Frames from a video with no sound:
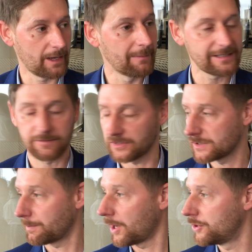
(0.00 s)
massive
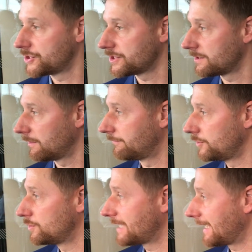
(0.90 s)
explosion of
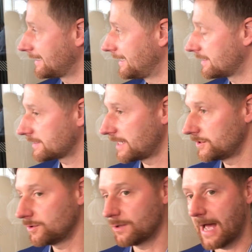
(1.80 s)
new techniques and new